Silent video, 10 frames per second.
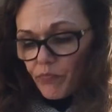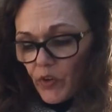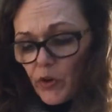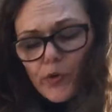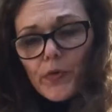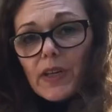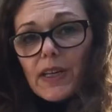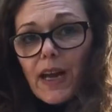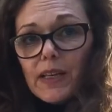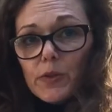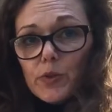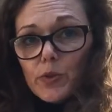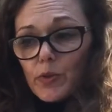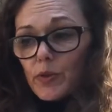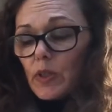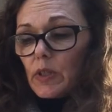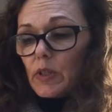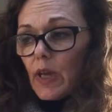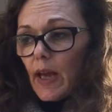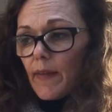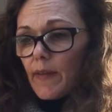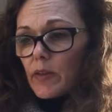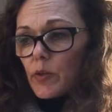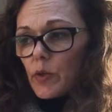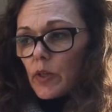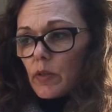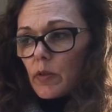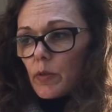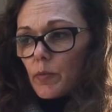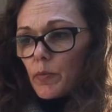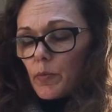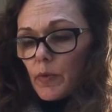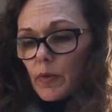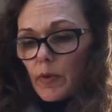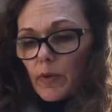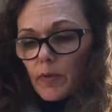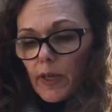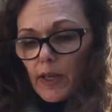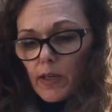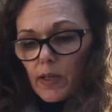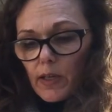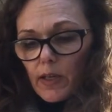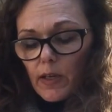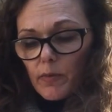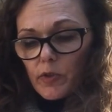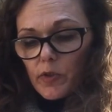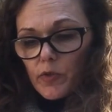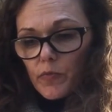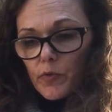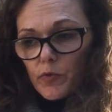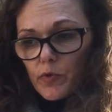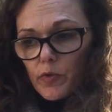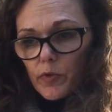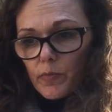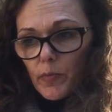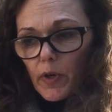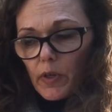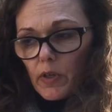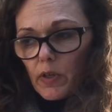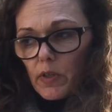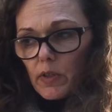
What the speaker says: you feel guided to do. And then you can get a diffuser bottle